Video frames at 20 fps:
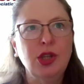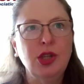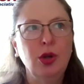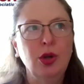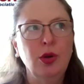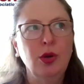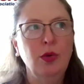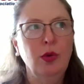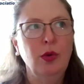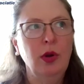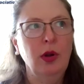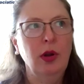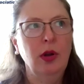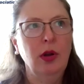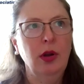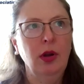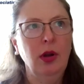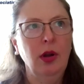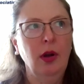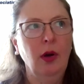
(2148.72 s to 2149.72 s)
do
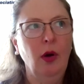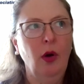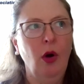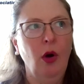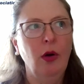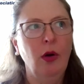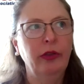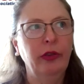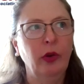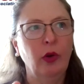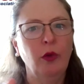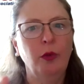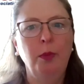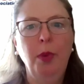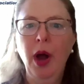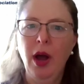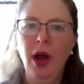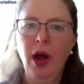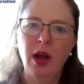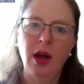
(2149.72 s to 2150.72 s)
sort
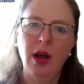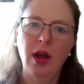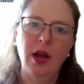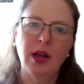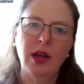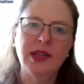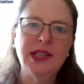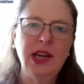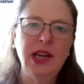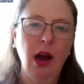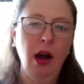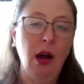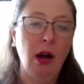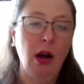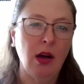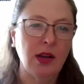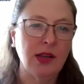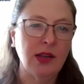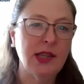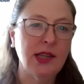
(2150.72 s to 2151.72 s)
of per
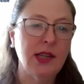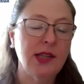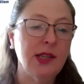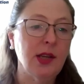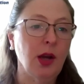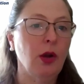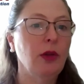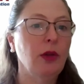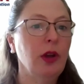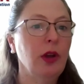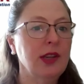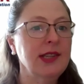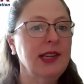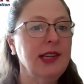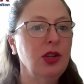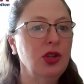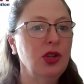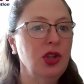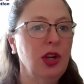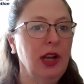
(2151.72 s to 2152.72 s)
task, so that
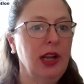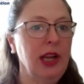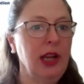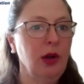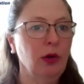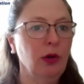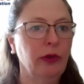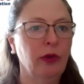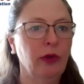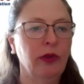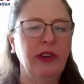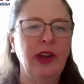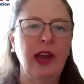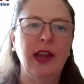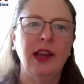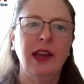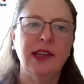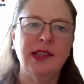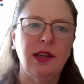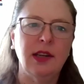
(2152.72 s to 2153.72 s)
essentially you're sort of
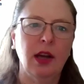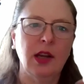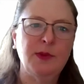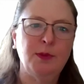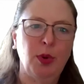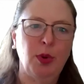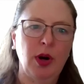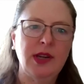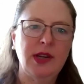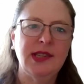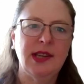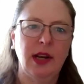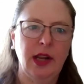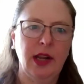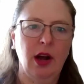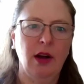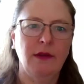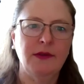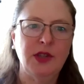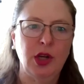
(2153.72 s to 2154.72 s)
saying it's a nice bright
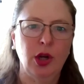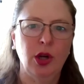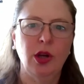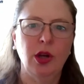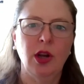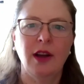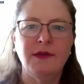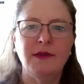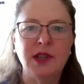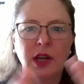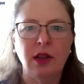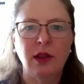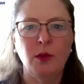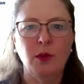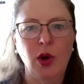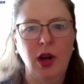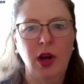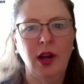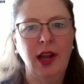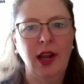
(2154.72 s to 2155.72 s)
sunny afternoon, I've done
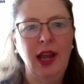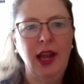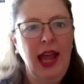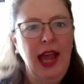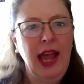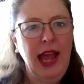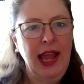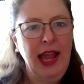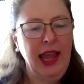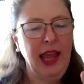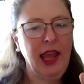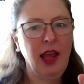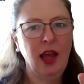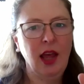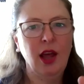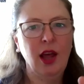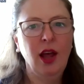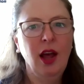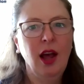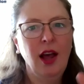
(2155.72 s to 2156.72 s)
the work
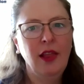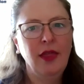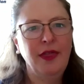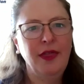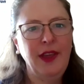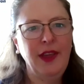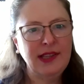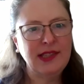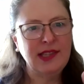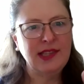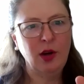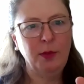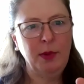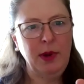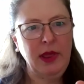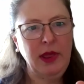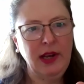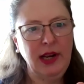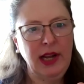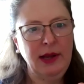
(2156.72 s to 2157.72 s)
here, that's going to
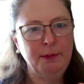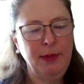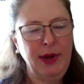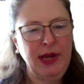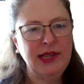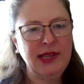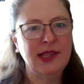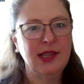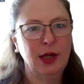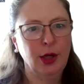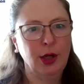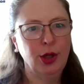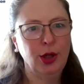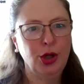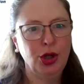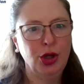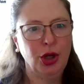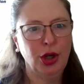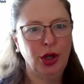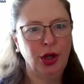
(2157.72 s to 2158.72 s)
be the best
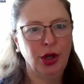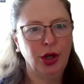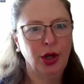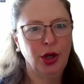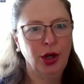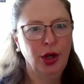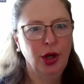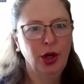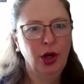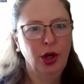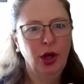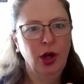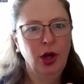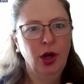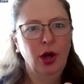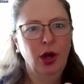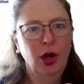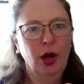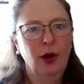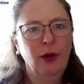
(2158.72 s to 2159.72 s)
solution
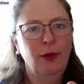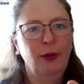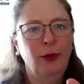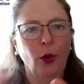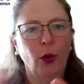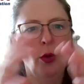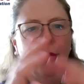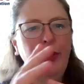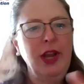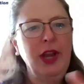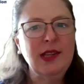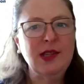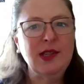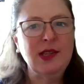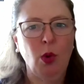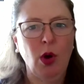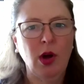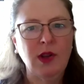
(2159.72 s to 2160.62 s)
for these